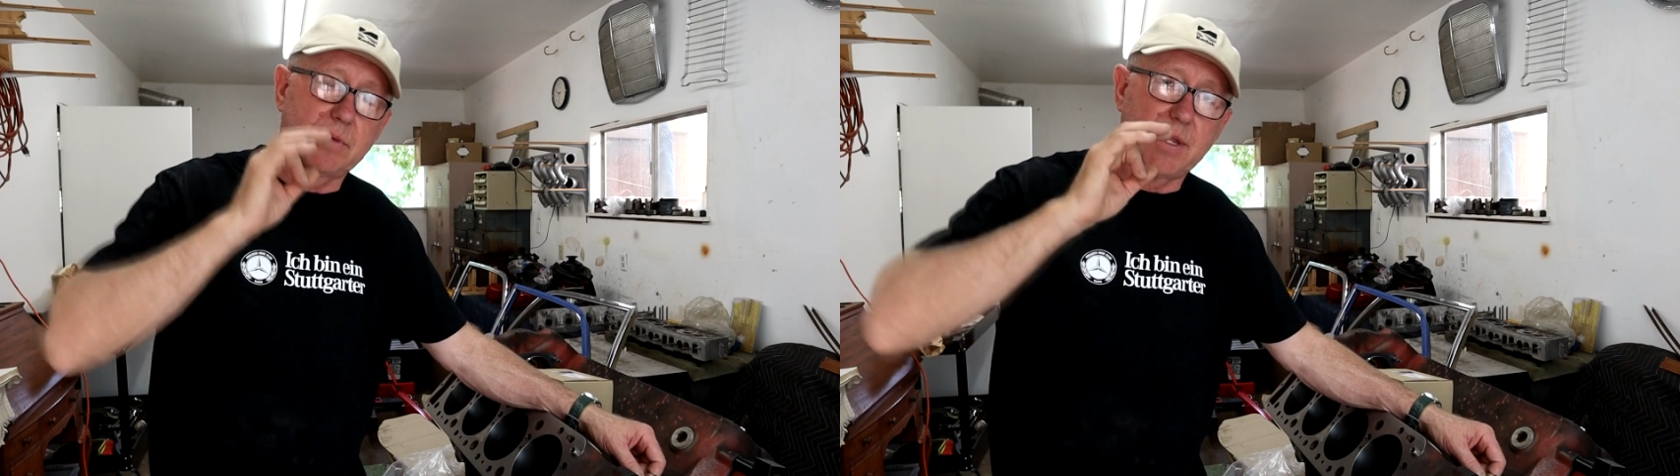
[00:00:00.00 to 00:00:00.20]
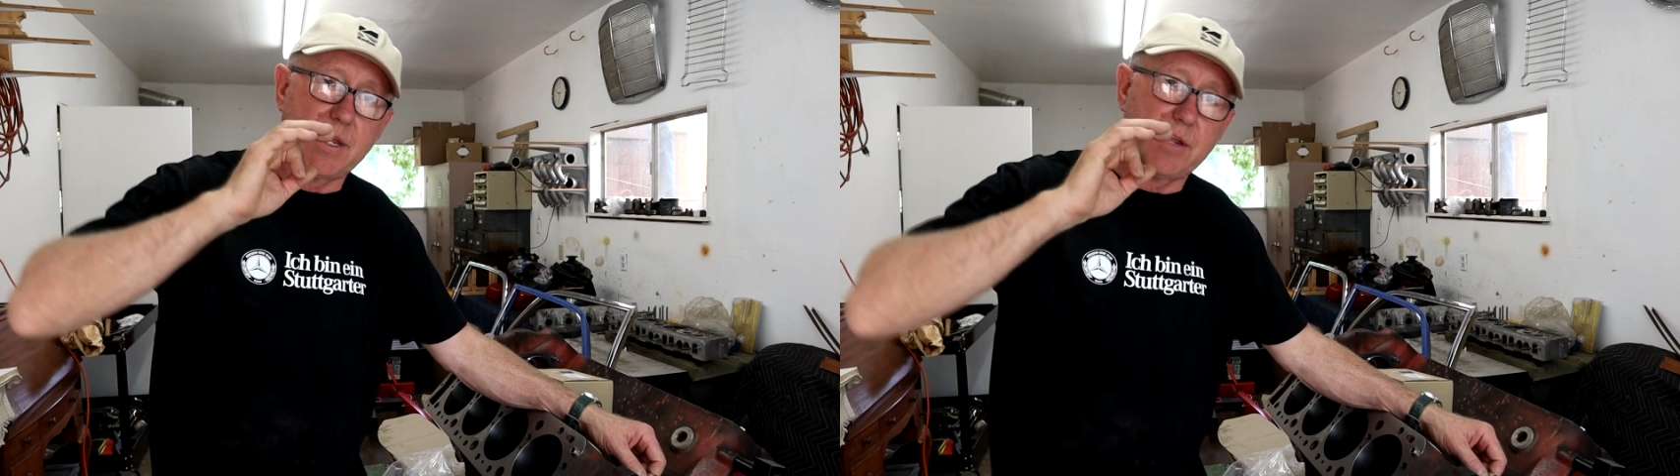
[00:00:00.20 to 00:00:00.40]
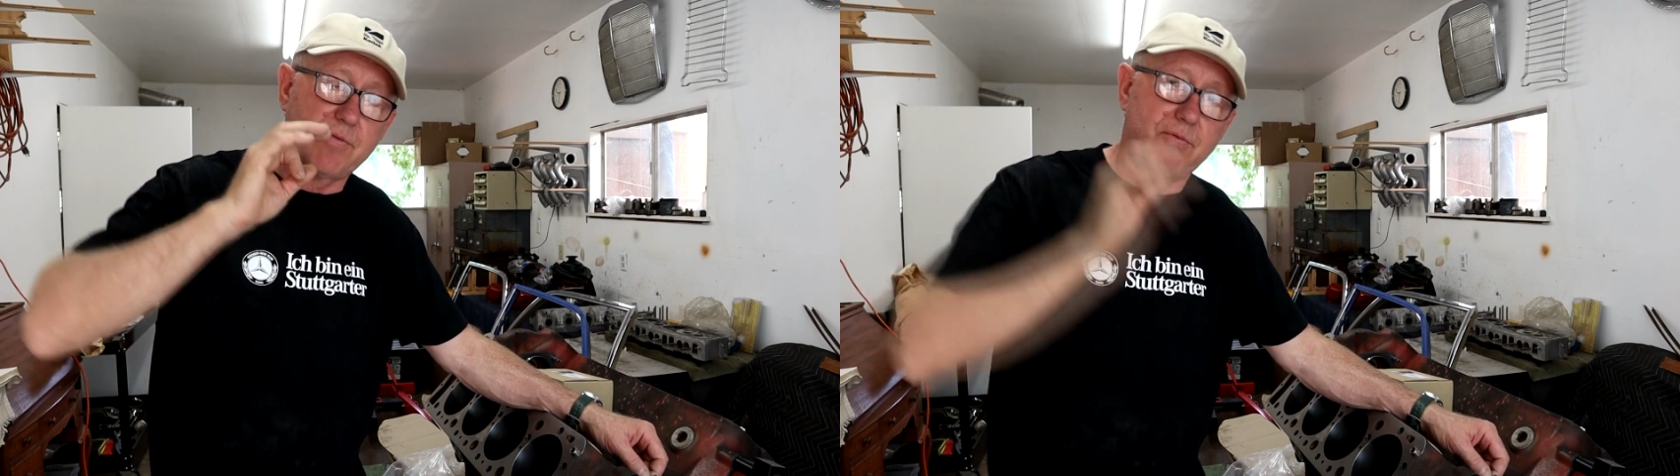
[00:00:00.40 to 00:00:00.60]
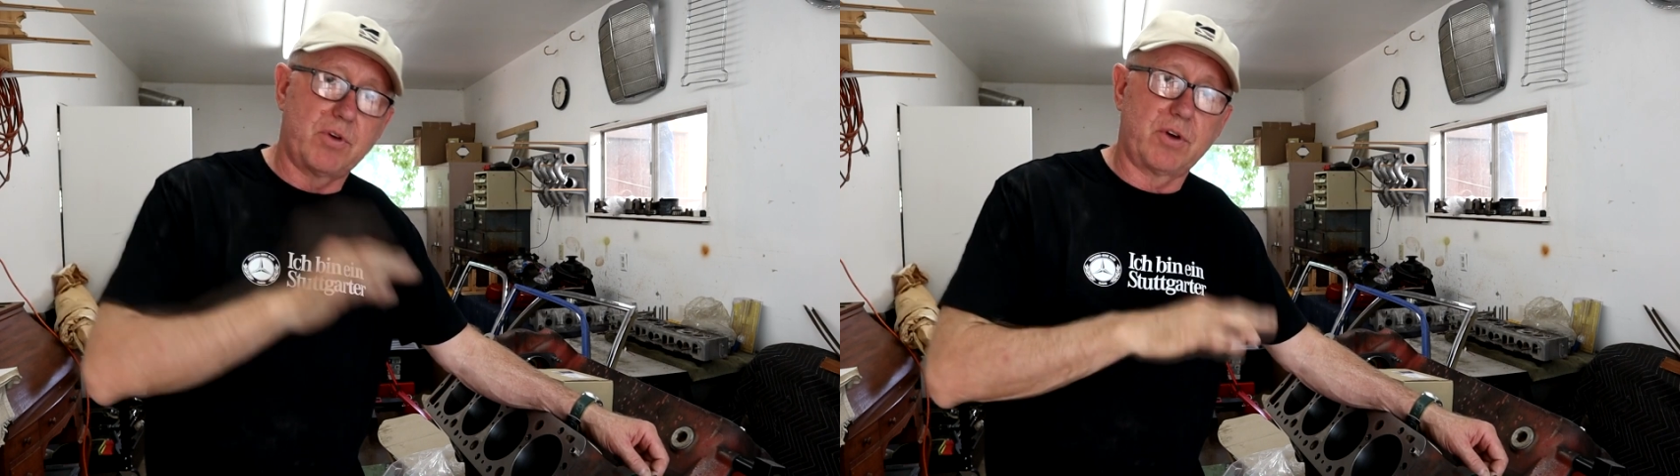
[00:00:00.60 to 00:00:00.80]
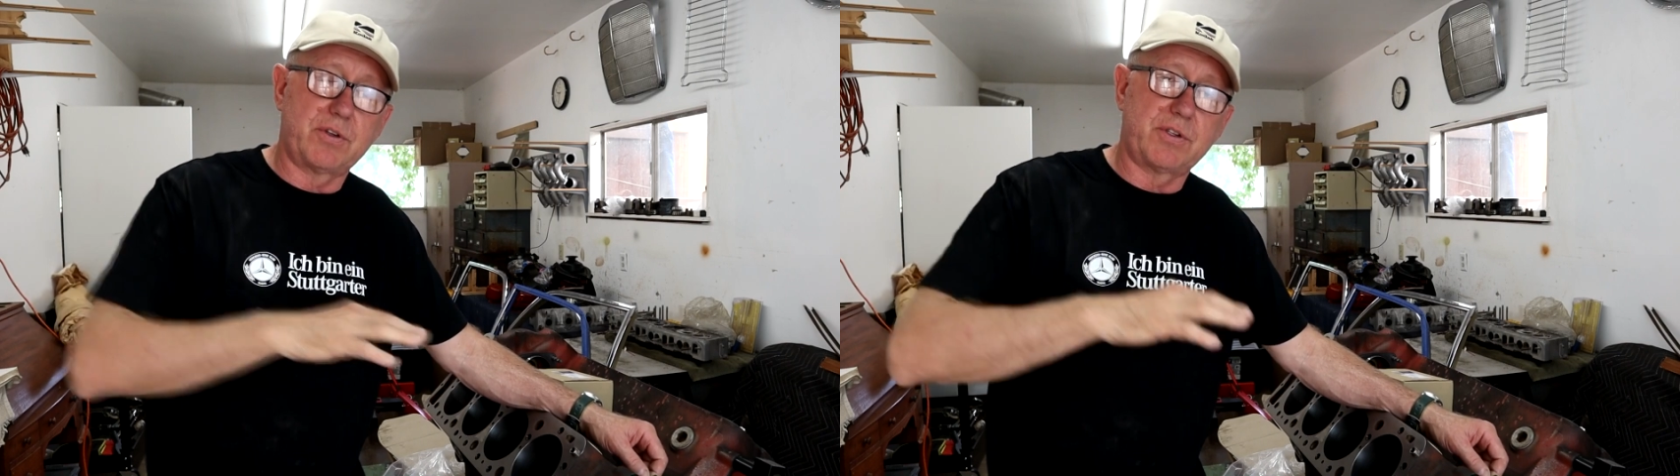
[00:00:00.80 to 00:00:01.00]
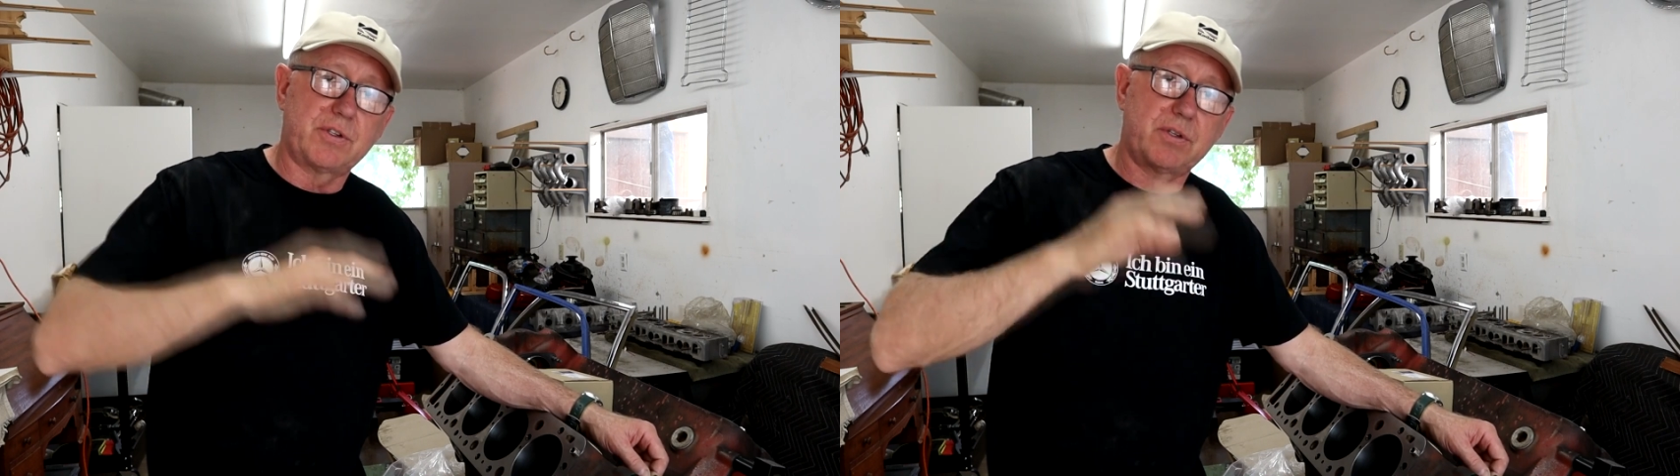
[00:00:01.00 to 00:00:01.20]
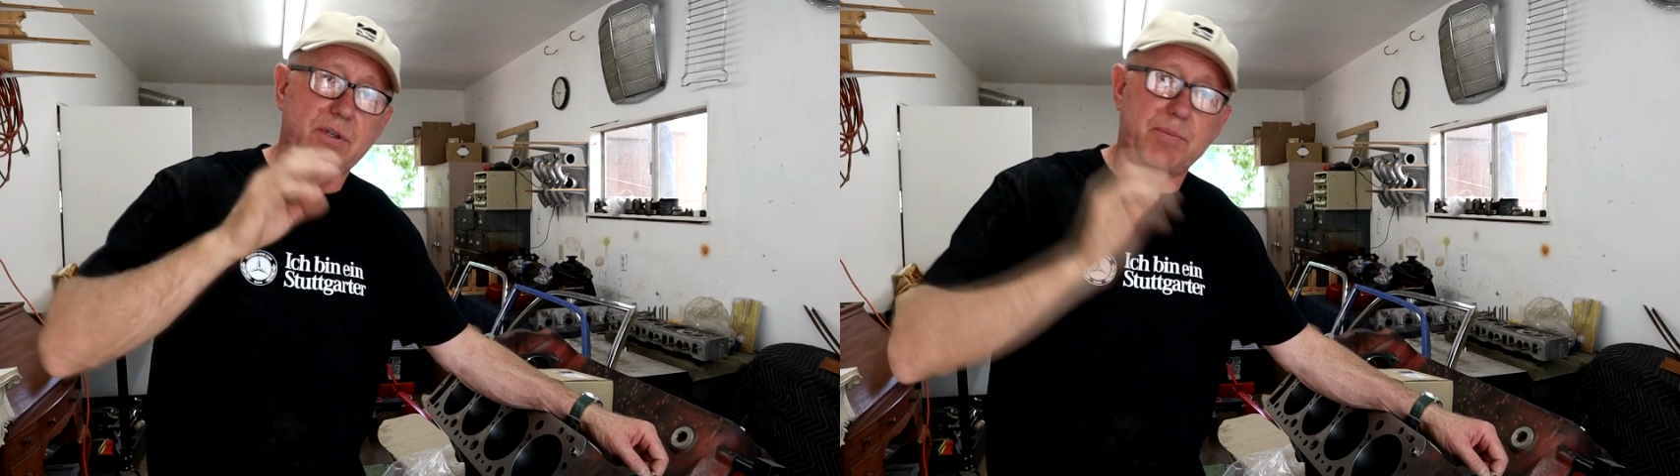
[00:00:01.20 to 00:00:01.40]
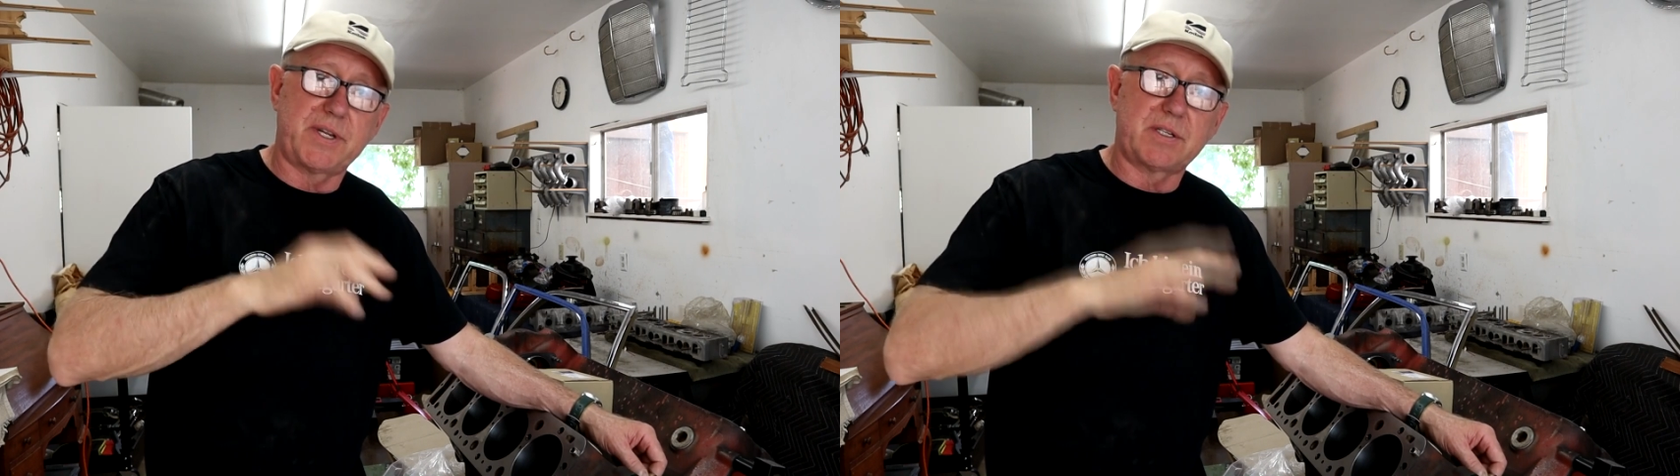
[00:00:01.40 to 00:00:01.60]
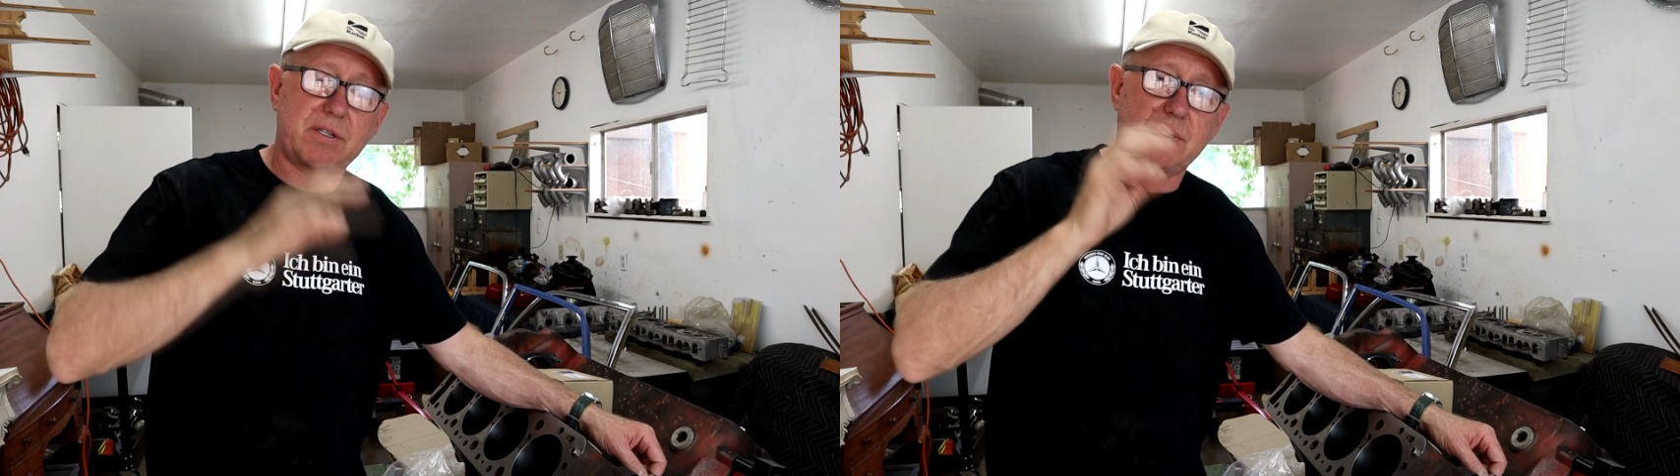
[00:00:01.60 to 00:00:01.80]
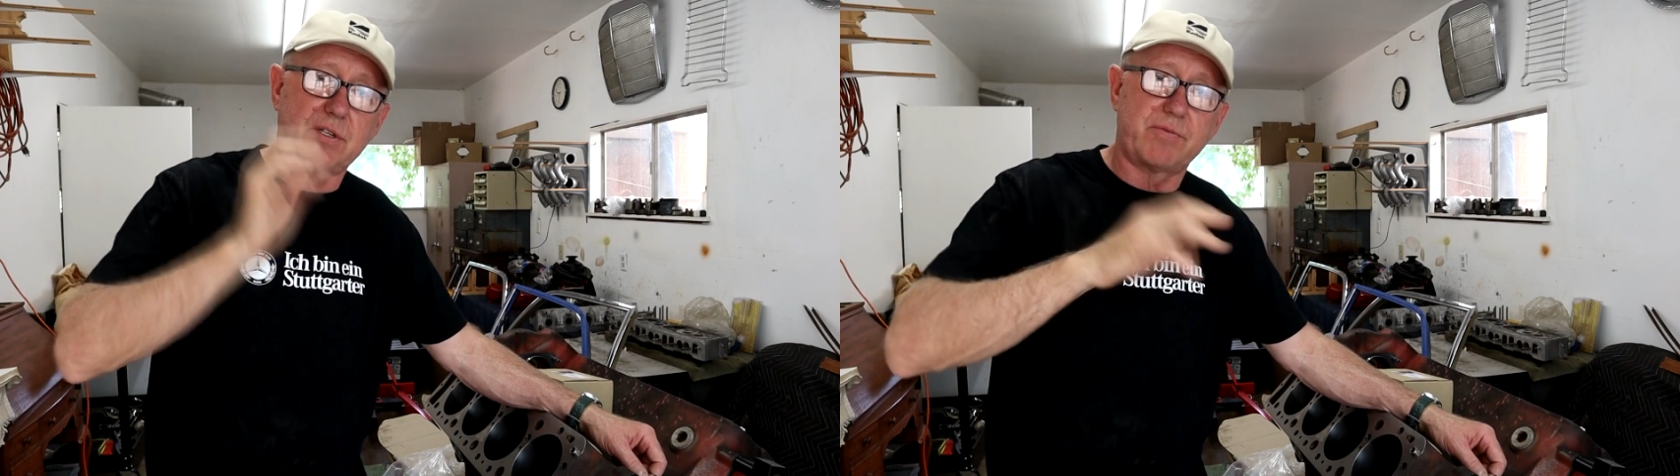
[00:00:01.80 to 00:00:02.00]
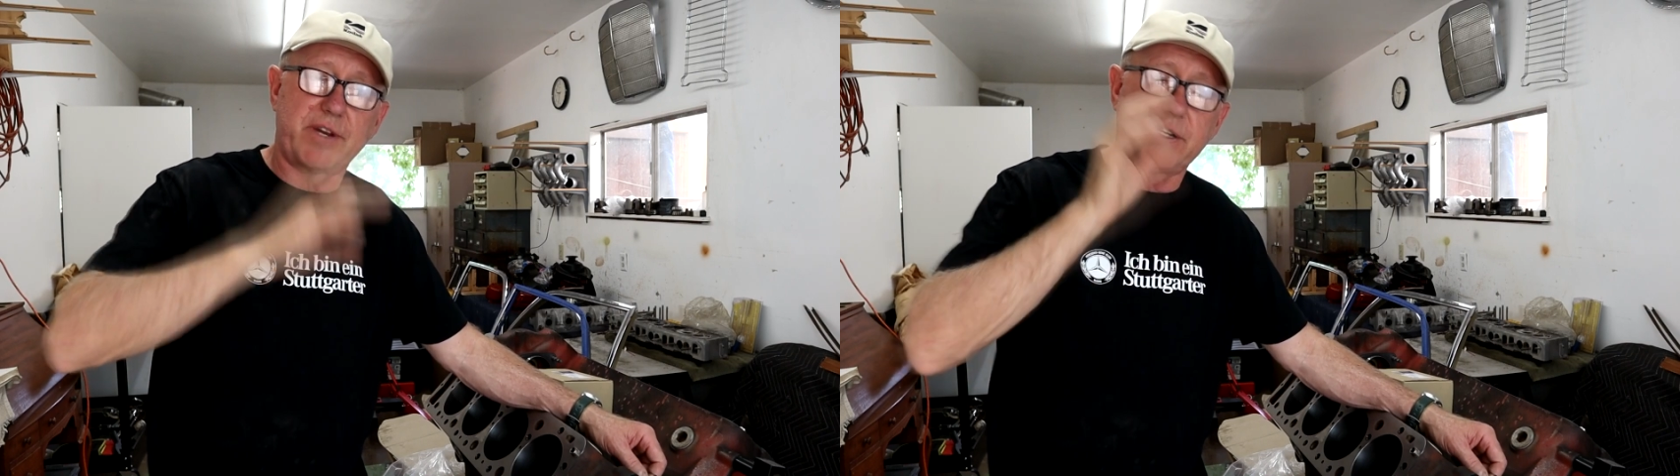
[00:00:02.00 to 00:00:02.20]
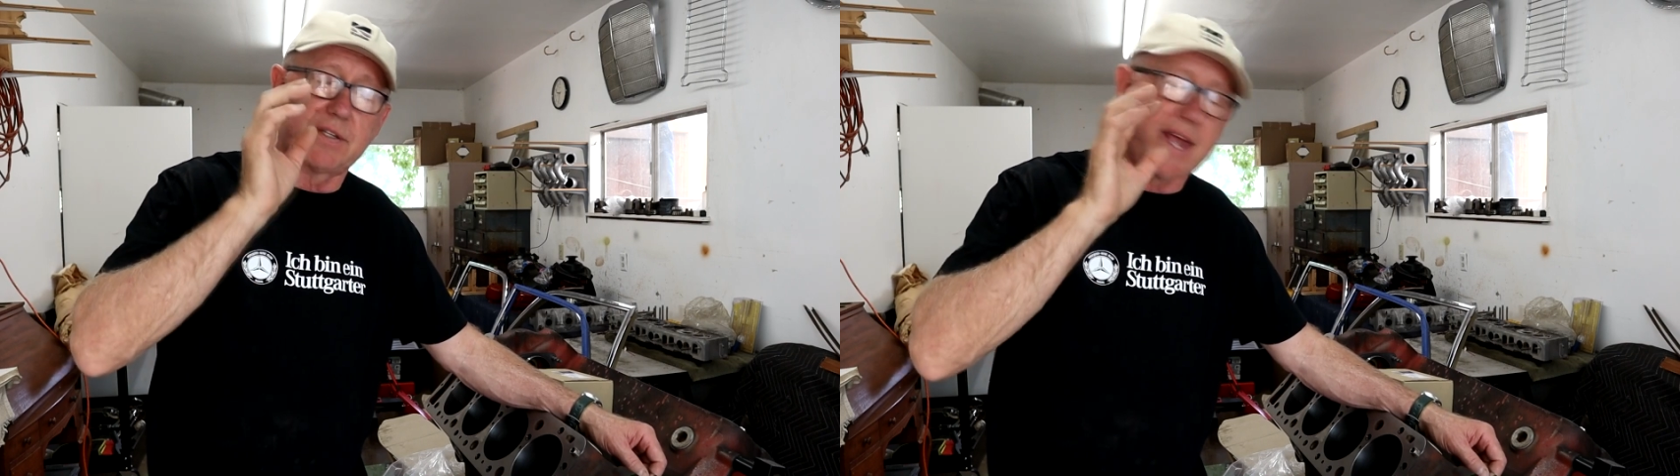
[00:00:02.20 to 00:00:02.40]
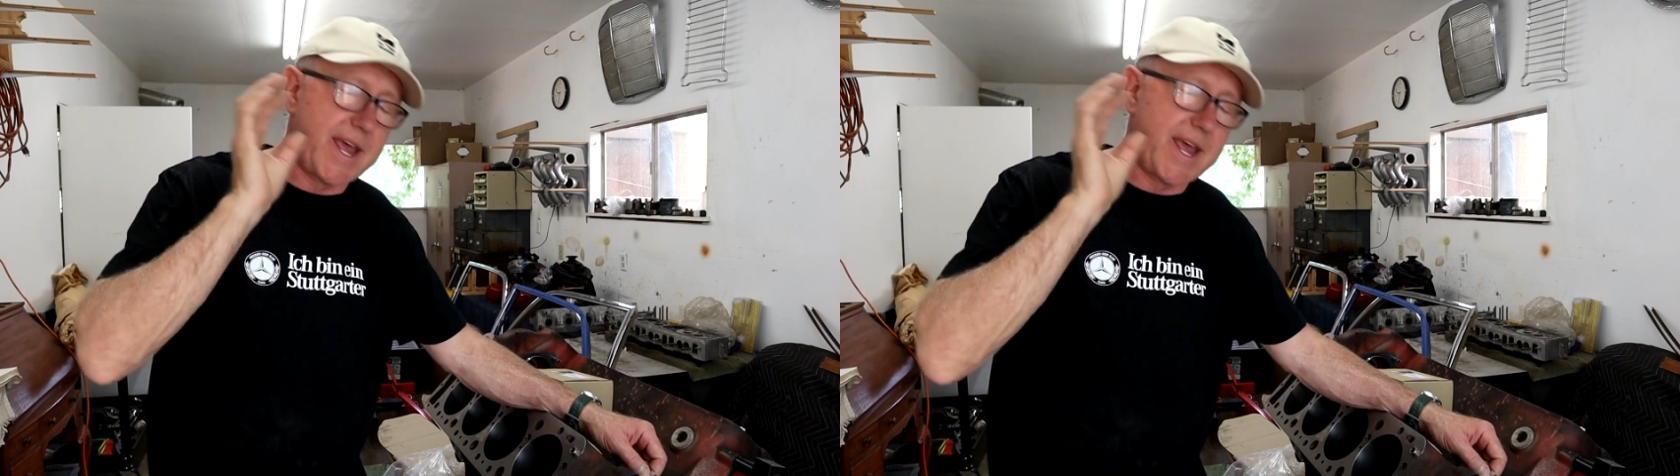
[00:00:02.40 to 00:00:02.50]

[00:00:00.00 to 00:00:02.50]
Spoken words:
the rods, the pistons, the rings,